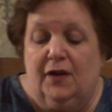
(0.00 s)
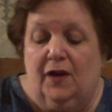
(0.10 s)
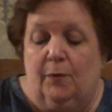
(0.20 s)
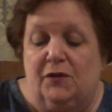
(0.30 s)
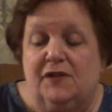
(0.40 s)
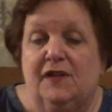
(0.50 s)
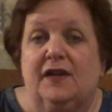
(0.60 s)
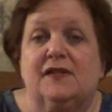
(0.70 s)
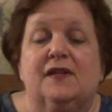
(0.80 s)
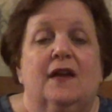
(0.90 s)
Number
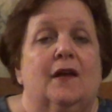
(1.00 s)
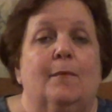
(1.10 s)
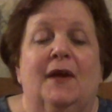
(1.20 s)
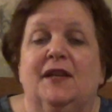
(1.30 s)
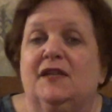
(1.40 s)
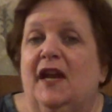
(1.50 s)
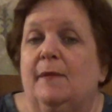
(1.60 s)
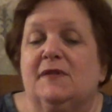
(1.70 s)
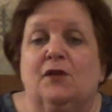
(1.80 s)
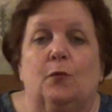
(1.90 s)
six, many
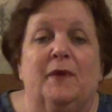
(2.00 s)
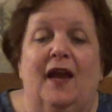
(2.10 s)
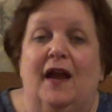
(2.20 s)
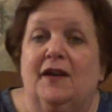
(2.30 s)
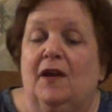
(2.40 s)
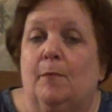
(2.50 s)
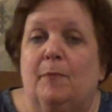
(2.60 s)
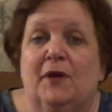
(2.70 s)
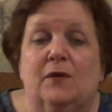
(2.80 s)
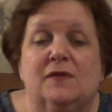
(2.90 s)
times they're behind on
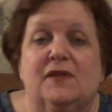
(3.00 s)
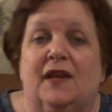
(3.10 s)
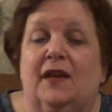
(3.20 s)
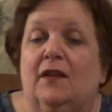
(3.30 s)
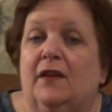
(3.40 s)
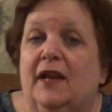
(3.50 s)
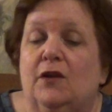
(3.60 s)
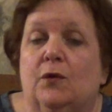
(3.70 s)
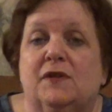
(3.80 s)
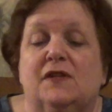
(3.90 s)
bills, they get
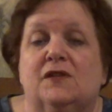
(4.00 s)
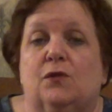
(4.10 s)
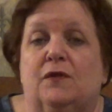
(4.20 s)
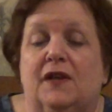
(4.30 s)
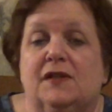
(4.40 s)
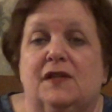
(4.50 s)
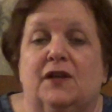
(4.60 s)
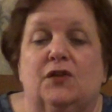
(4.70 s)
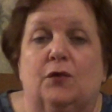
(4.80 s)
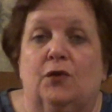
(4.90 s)
late notices or things
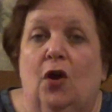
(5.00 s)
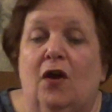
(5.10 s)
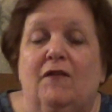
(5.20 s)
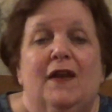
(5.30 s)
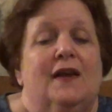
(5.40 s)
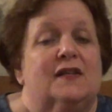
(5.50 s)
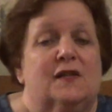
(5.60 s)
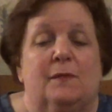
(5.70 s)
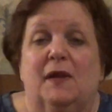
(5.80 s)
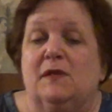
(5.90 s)
get turned off,
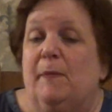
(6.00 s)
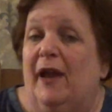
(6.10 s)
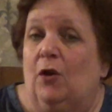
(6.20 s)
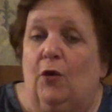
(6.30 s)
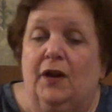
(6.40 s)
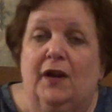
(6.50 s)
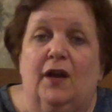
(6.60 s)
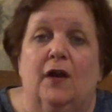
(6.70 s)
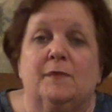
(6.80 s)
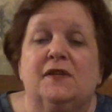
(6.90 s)
sometimes bad credit
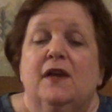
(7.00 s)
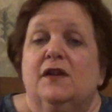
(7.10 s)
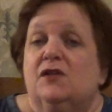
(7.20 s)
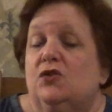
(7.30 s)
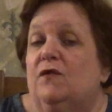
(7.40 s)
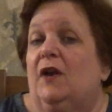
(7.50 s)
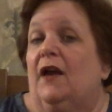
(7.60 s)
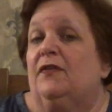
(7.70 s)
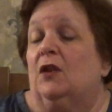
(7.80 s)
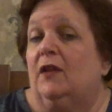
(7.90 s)
comes. So you've
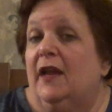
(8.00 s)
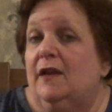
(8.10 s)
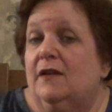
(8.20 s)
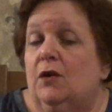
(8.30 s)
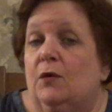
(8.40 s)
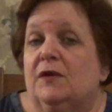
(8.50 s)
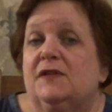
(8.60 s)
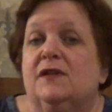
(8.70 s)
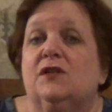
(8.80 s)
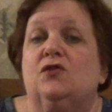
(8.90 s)
got the late
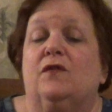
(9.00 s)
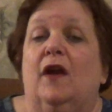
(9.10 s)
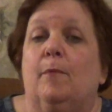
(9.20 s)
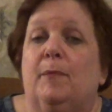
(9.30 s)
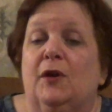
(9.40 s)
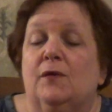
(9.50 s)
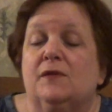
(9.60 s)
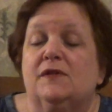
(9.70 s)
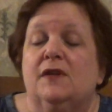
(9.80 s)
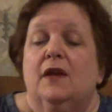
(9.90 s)
notices, you've got
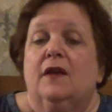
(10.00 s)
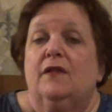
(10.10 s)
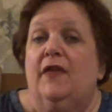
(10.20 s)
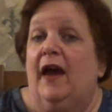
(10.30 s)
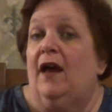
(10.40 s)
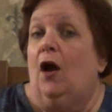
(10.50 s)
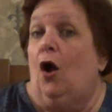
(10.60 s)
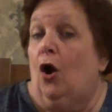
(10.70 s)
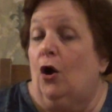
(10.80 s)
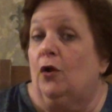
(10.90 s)
bills that
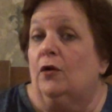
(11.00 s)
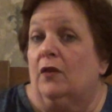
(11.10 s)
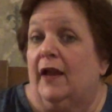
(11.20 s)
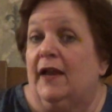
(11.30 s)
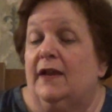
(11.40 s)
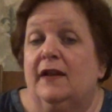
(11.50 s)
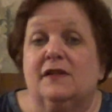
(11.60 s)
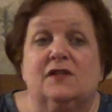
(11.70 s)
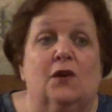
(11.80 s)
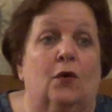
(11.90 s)
are late,
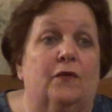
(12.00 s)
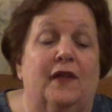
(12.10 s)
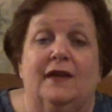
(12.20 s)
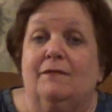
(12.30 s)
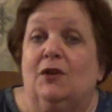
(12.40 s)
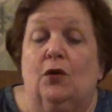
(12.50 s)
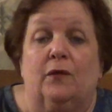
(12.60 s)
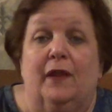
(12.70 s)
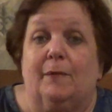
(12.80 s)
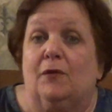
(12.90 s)
and so they, you
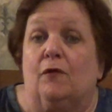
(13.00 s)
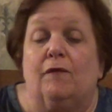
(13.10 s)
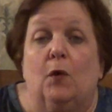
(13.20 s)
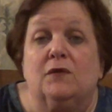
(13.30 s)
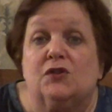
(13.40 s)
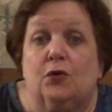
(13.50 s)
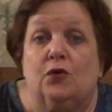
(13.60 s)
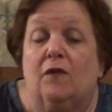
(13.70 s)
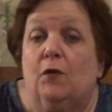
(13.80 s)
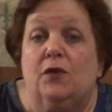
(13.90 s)
know, like their phone's
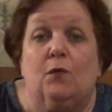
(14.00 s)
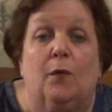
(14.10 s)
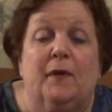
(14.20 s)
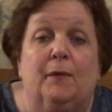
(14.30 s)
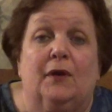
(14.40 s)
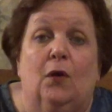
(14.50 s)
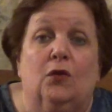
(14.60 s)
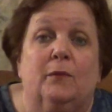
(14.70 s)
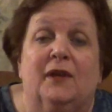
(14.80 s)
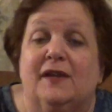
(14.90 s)
turned off, oh, you won't be able to get a
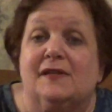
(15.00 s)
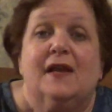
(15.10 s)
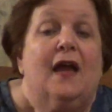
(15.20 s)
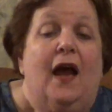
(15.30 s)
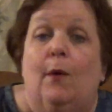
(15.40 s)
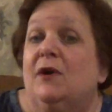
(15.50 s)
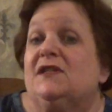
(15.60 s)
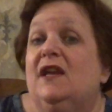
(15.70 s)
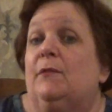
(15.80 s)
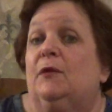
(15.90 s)
hold of me because I
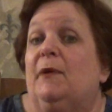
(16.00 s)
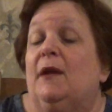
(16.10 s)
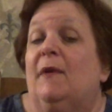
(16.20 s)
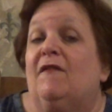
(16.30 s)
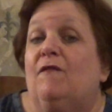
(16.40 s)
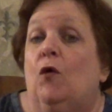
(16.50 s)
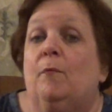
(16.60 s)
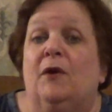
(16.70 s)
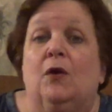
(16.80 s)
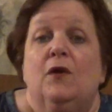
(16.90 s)
wasn't able to pay my
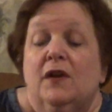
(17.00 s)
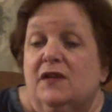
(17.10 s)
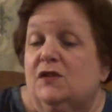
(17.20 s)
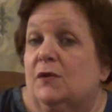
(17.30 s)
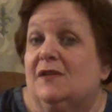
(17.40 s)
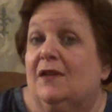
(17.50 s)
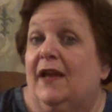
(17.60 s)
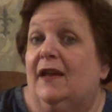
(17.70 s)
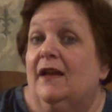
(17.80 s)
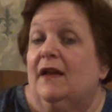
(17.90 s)
phone bill. So it's
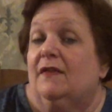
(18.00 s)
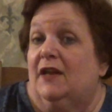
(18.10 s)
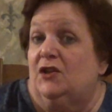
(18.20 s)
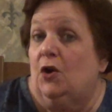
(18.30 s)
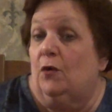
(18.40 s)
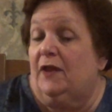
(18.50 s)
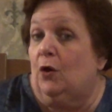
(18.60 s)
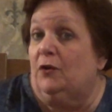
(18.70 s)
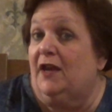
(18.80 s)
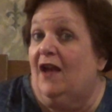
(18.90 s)
like they
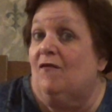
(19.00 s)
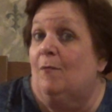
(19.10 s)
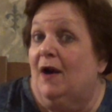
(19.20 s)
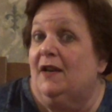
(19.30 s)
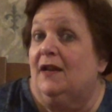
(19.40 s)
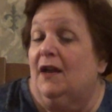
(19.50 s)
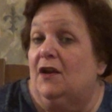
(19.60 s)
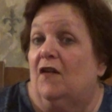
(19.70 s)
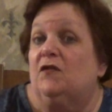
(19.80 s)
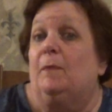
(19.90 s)
only have money
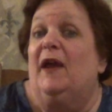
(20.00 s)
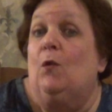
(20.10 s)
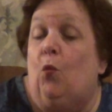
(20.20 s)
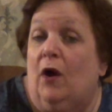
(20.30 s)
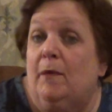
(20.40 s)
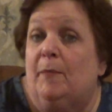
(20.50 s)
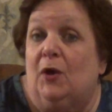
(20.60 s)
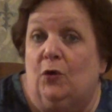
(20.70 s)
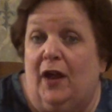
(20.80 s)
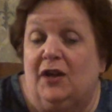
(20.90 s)
enough to pay one
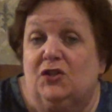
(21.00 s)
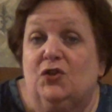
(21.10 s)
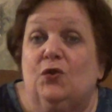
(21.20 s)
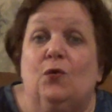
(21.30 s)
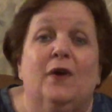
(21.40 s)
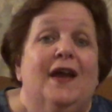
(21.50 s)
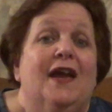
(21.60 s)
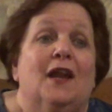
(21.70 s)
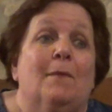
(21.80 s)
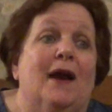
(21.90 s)
bill, not two,
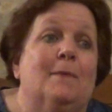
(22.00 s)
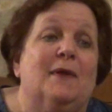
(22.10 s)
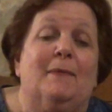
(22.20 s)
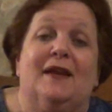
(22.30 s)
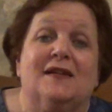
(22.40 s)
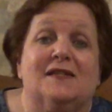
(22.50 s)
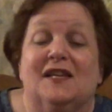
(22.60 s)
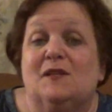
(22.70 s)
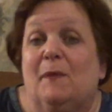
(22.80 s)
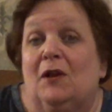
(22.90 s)
and it might be because
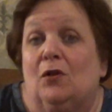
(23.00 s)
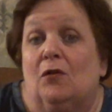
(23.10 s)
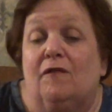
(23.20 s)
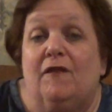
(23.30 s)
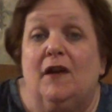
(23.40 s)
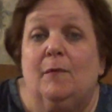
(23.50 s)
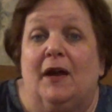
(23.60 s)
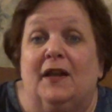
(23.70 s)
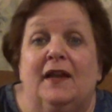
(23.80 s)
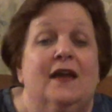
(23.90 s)
they spend a little fun
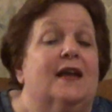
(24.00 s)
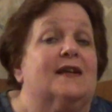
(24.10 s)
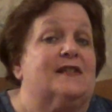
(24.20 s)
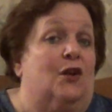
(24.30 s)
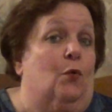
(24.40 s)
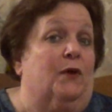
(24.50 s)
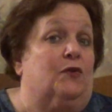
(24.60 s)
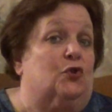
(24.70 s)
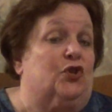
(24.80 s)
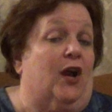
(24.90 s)
money because they don't want
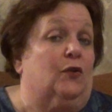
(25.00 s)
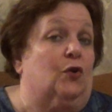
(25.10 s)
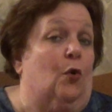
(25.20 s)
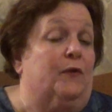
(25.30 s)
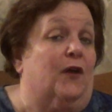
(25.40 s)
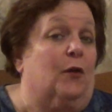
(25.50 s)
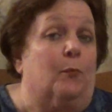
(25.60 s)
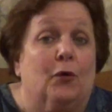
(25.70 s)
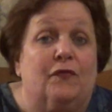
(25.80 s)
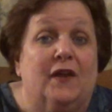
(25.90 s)
their child to go without a
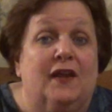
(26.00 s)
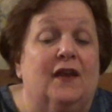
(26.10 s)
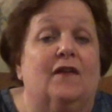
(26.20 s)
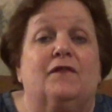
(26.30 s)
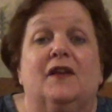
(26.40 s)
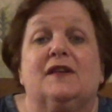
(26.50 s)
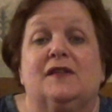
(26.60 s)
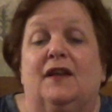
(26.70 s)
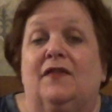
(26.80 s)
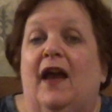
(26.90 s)
birthday gift, things
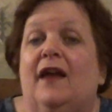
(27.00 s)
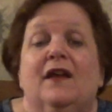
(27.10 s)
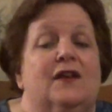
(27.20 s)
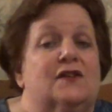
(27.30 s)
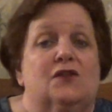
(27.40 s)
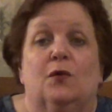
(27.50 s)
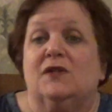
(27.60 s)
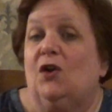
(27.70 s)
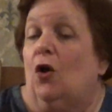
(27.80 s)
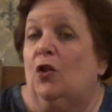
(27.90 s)
like that. So
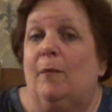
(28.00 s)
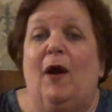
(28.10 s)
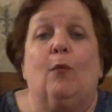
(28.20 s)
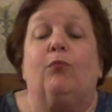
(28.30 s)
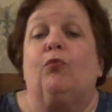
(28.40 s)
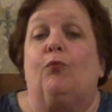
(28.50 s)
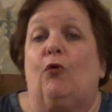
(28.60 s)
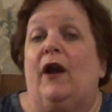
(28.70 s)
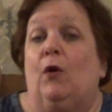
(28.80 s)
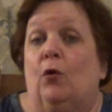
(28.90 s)
it's all about
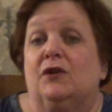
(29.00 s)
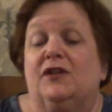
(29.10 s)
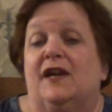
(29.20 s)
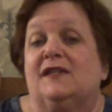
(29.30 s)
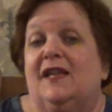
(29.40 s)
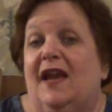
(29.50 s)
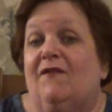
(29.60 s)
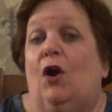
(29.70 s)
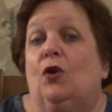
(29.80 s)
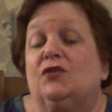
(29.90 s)
prioritize. They
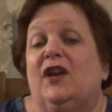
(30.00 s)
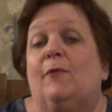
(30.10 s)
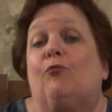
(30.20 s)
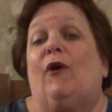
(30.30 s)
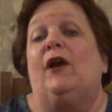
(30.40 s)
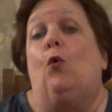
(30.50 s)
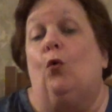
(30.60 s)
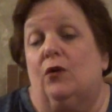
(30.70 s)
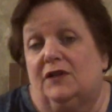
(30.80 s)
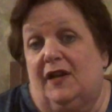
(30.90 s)
have a hard time
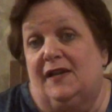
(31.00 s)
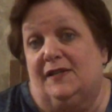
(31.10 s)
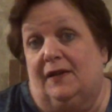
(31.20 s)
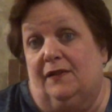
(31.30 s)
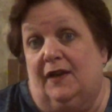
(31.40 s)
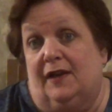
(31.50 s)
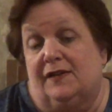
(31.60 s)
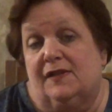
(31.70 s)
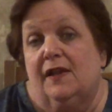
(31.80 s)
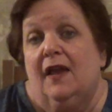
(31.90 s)
prioritizing
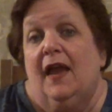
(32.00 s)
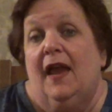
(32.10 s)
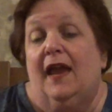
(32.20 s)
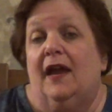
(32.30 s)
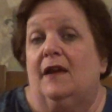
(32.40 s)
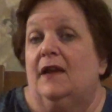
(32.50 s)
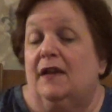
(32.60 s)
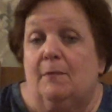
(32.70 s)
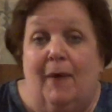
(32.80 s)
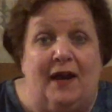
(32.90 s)
things, and
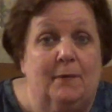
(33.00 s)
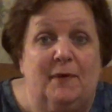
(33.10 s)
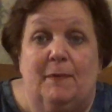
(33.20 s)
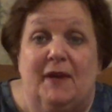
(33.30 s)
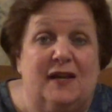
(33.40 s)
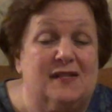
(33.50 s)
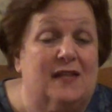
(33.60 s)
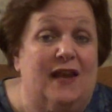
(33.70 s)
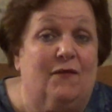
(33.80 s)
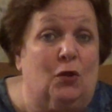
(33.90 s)
it might be
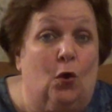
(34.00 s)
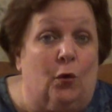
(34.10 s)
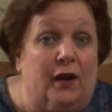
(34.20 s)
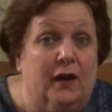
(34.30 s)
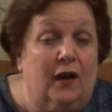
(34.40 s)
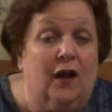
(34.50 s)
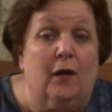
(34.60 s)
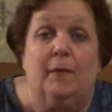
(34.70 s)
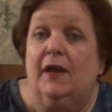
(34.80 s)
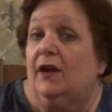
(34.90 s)
because they have a lower
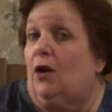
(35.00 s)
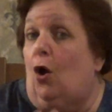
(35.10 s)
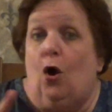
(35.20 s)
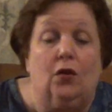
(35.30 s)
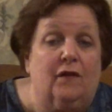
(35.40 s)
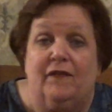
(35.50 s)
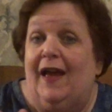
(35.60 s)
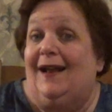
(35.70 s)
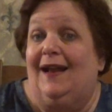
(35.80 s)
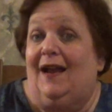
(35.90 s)
income. All of
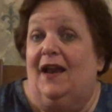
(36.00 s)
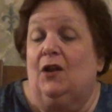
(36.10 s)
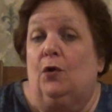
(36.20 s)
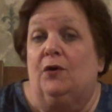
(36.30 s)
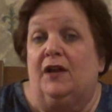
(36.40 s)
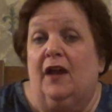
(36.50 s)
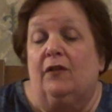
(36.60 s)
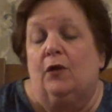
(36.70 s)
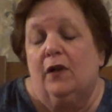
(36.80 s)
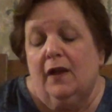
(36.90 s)
that can kind of go
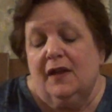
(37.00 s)
together.